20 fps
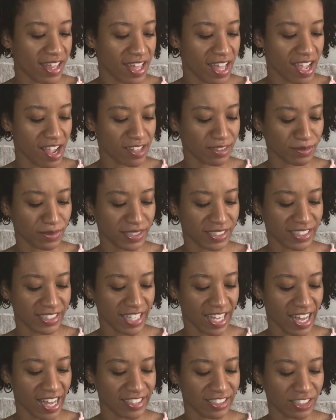here
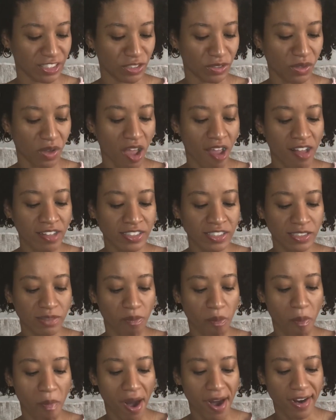beside you.
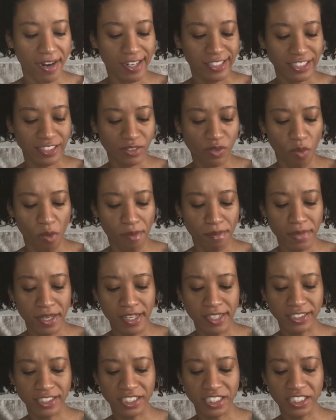My heart will be
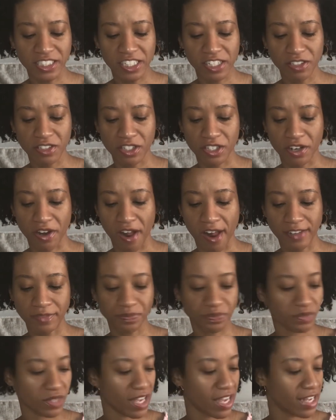your shelter,
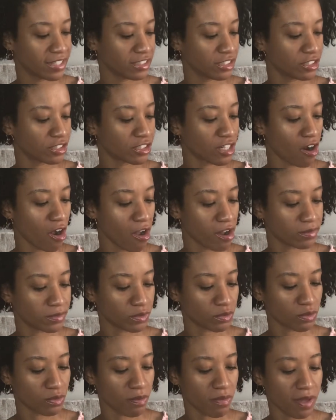and your arms
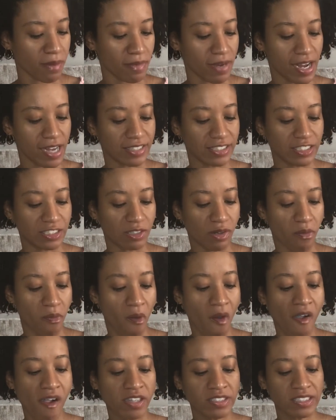will be my home.
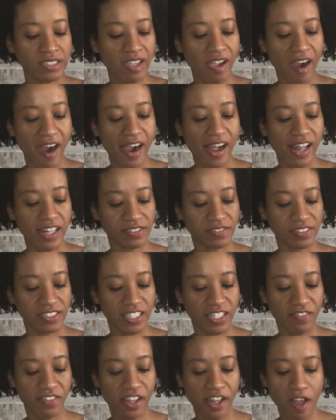I have
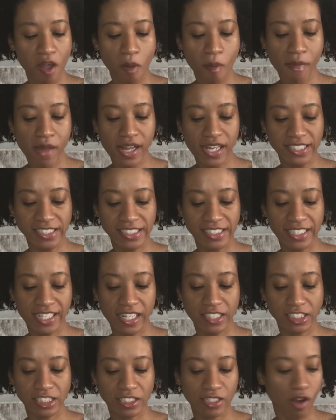given you my hand
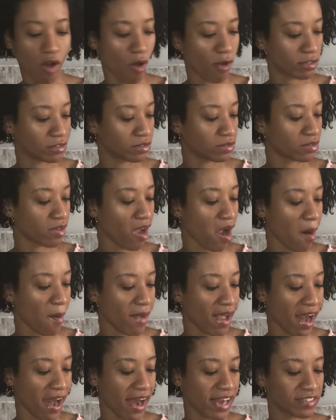to hold and
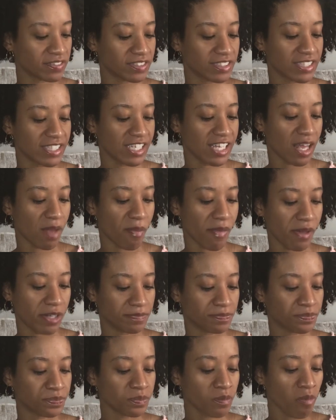my life to keep it.
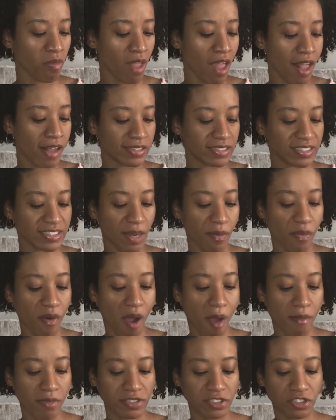I
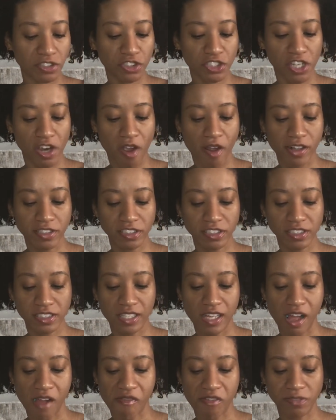promise to cherish your
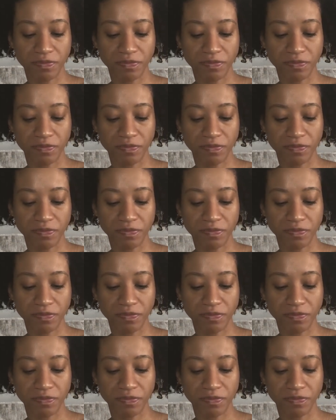love.